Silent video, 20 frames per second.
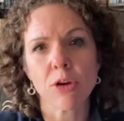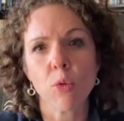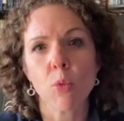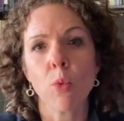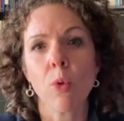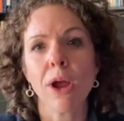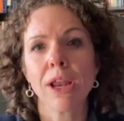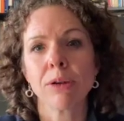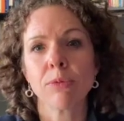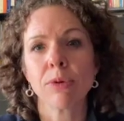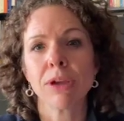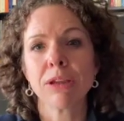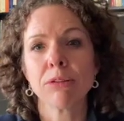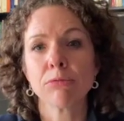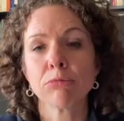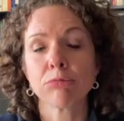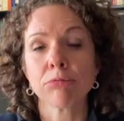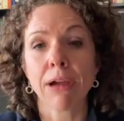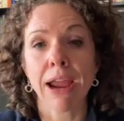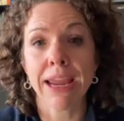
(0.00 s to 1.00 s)
when we
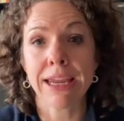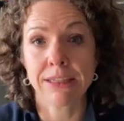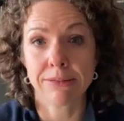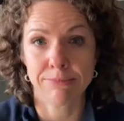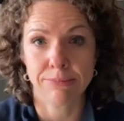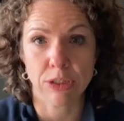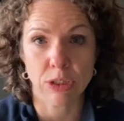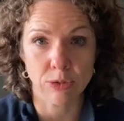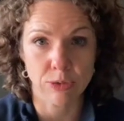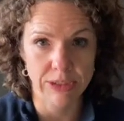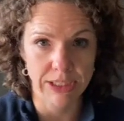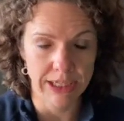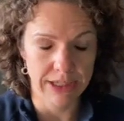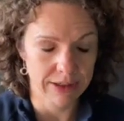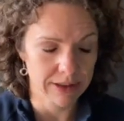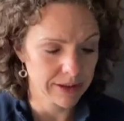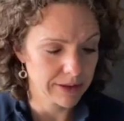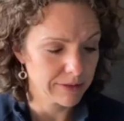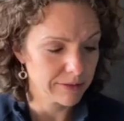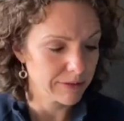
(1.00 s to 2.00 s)
write
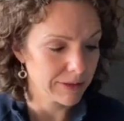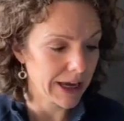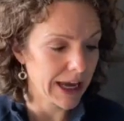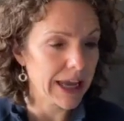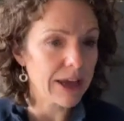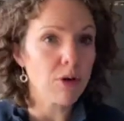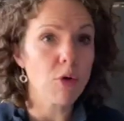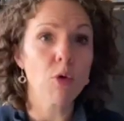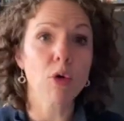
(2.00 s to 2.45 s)
music, okay?